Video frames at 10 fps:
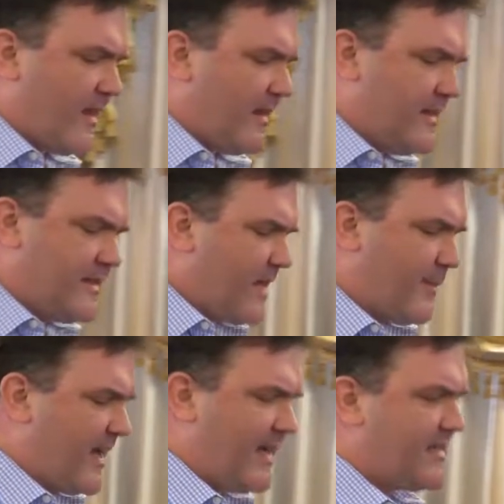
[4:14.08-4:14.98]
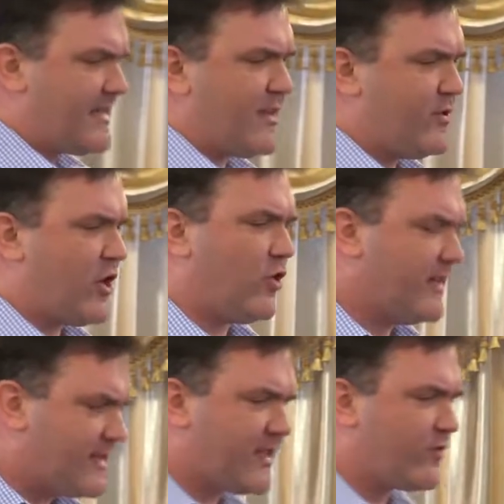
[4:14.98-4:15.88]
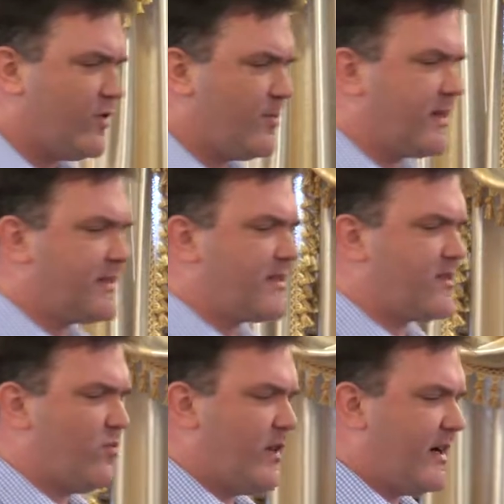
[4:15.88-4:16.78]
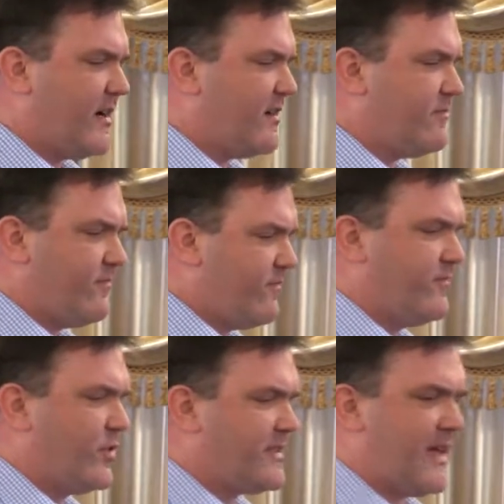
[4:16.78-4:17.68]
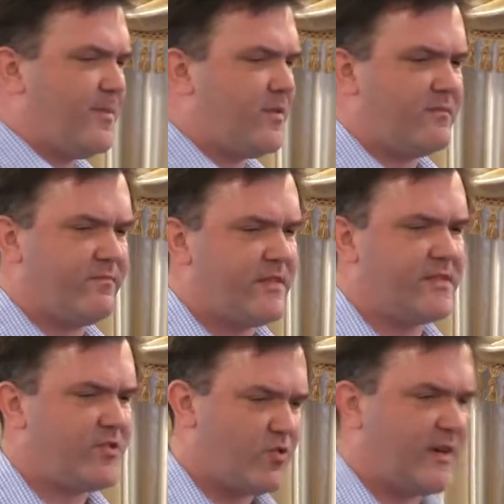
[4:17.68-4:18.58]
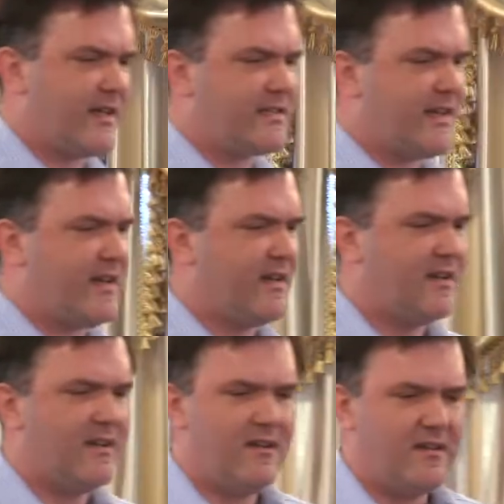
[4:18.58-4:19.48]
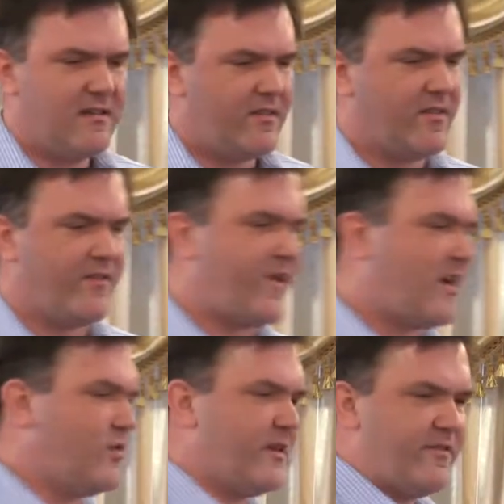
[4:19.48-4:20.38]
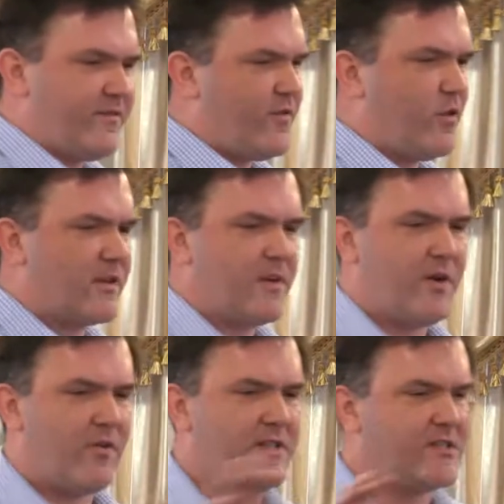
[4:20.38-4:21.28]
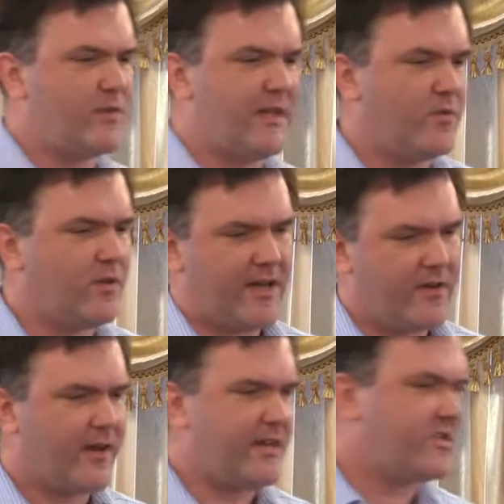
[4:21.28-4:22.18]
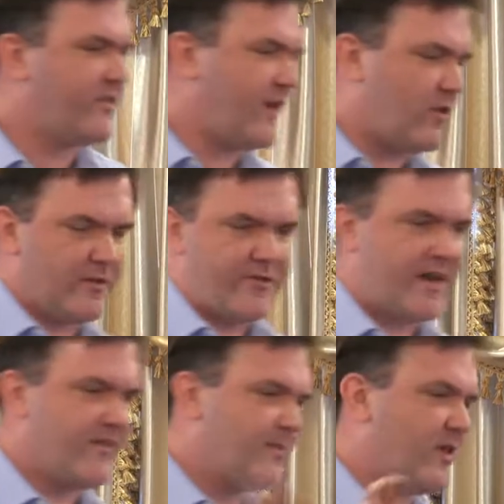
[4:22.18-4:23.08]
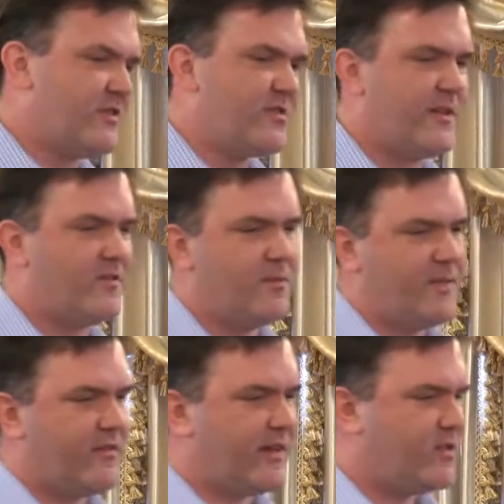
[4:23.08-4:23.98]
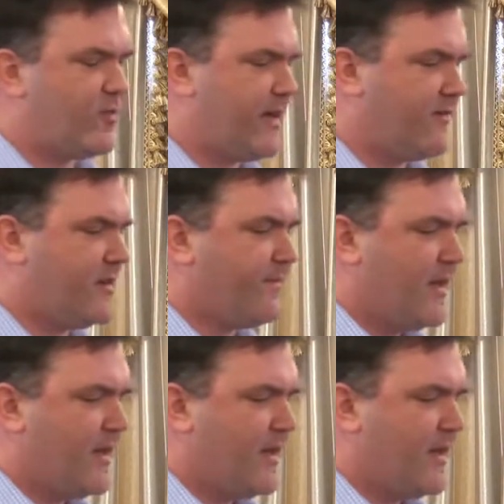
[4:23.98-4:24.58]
In some cases, I use holistic rubrics where, for example, this short essay, the following 4 components would equal an A range, the following 5 components would equal a B range, whatever.